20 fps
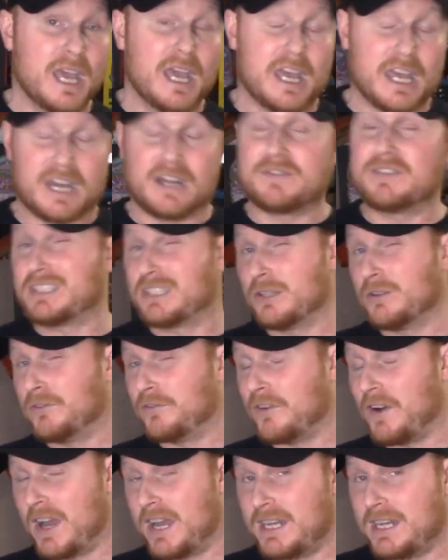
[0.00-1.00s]
And if you do
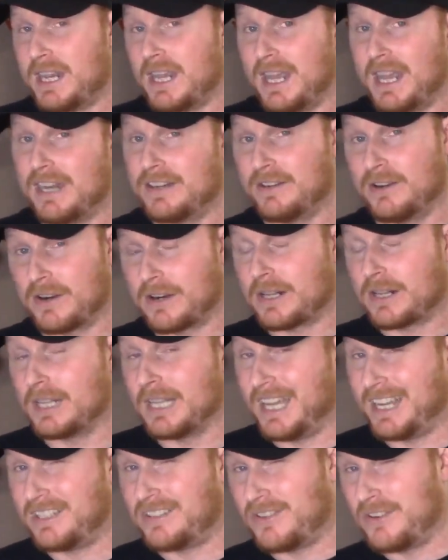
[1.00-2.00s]
find it and you're a
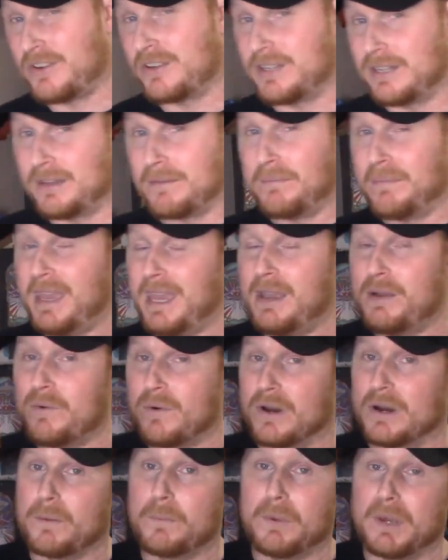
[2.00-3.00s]
collector, you may
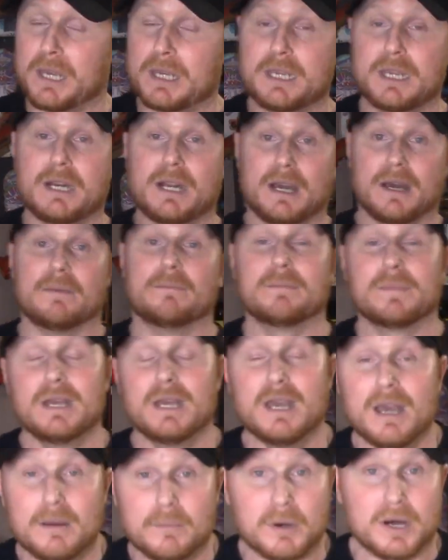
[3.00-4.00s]
want to pick it up.
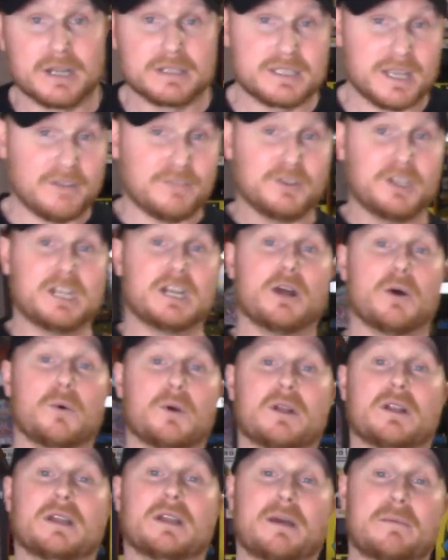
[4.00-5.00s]
But definitely
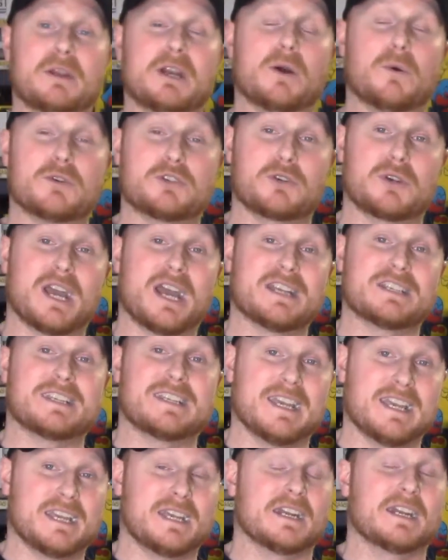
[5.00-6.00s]
let me know what you guys
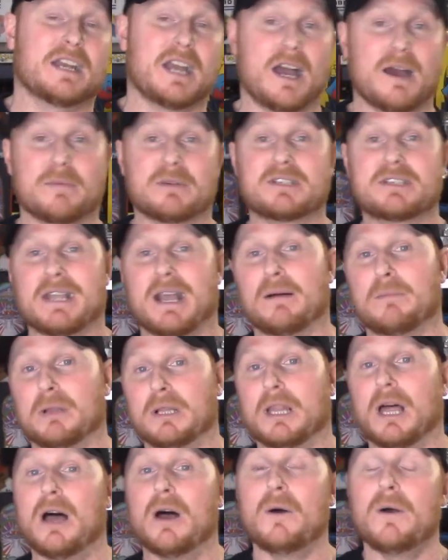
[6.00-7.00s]
think in the comments down
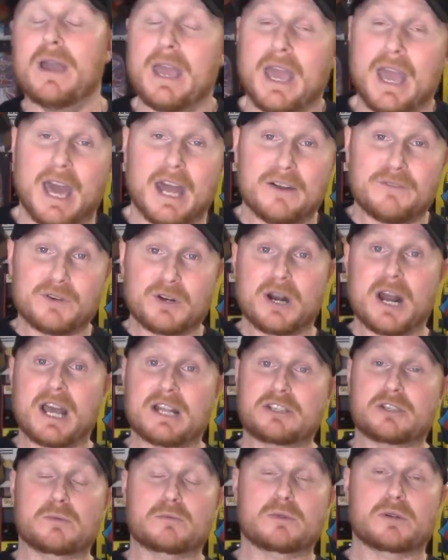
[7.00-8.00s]
below. And if you're
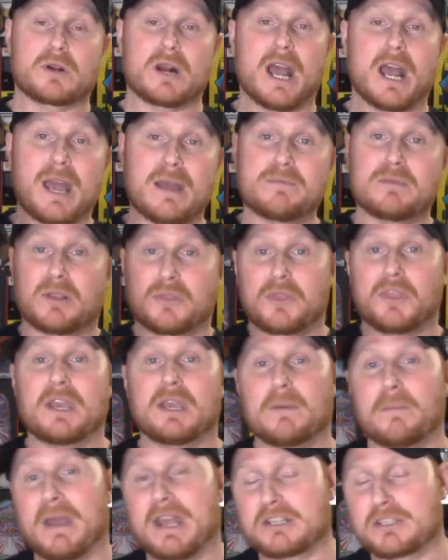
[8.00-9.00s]
not subscribed, think
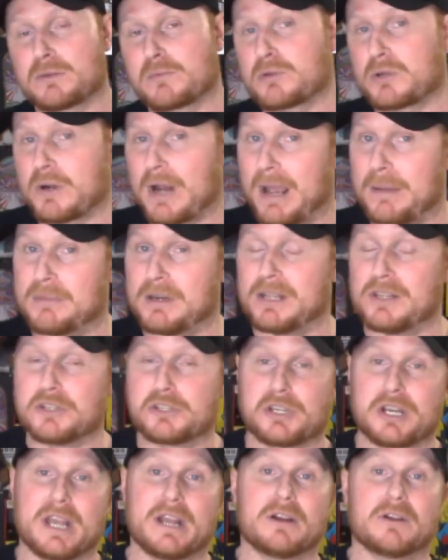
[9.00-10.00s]
about subscribing to the
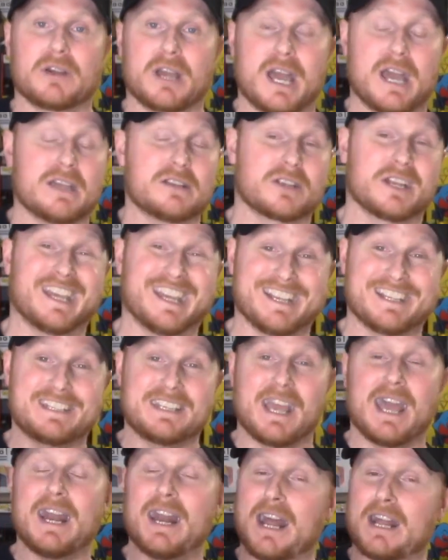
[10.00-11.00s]
channel, guys. Like I
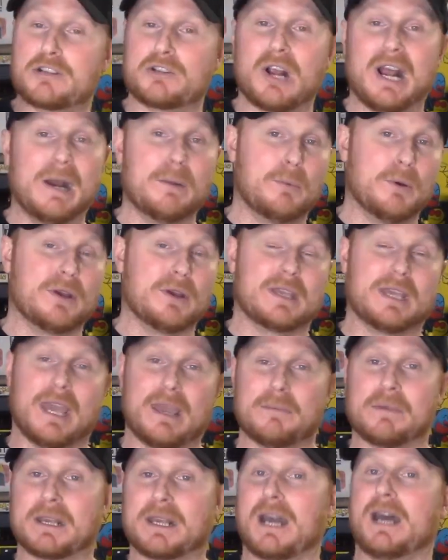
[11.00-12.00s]
said, I try to put
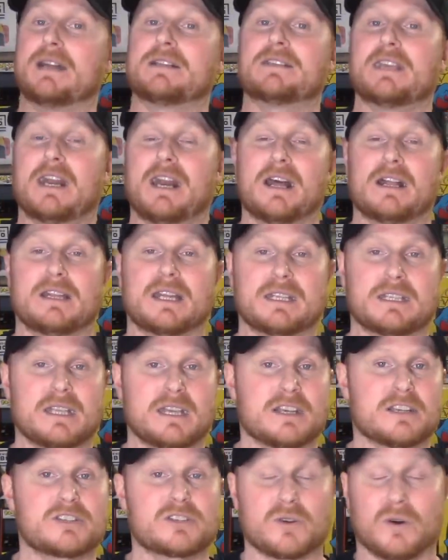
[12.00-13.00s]
gaming content out like
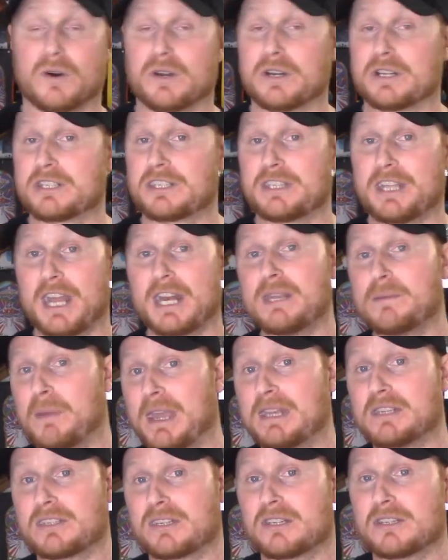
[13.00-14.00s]
this on a steady
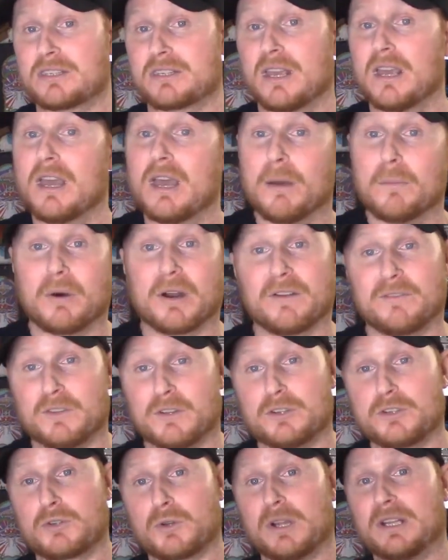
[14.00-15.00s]
basis. But if
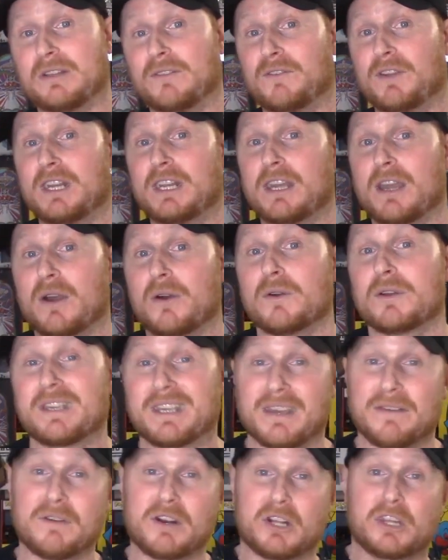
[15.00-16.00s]
you enjoyed the video,
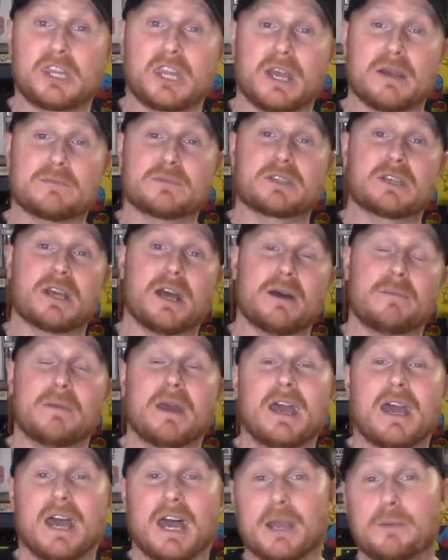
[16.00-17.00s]
give it a thumbs up.
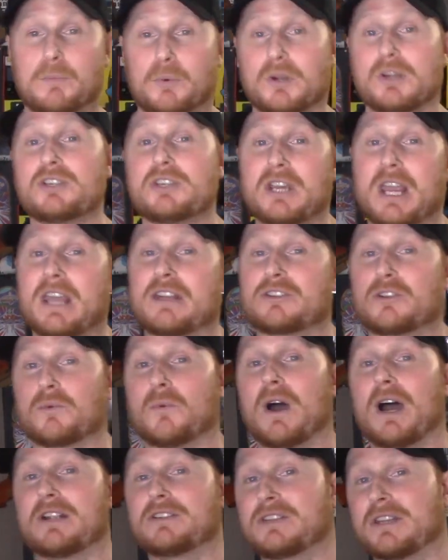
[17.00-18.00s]
I appreciate you
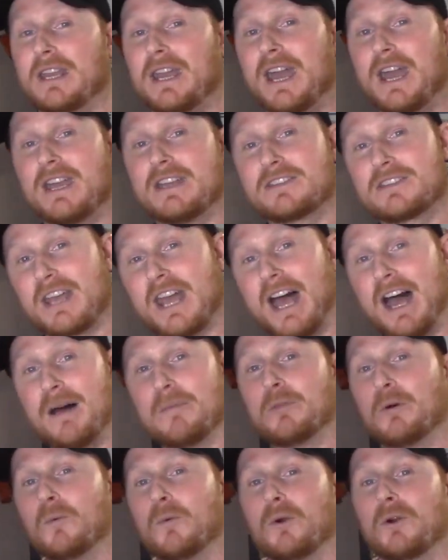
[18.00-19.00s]
watching, guys.
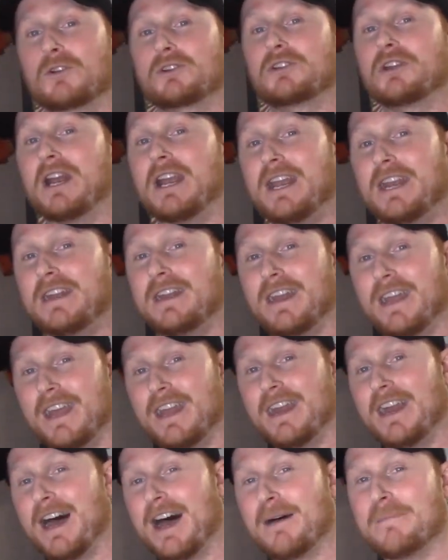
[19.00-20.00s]
I'm the War Train,
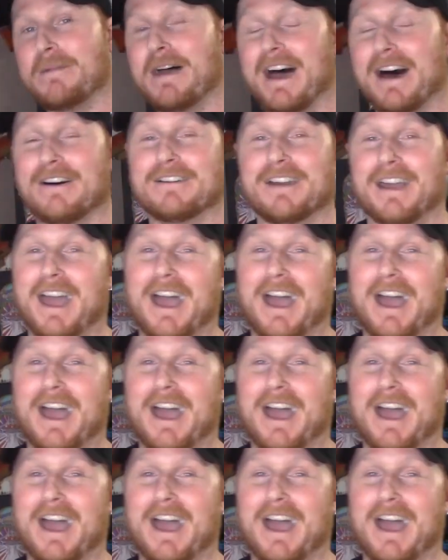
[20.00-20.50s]
and I'm out.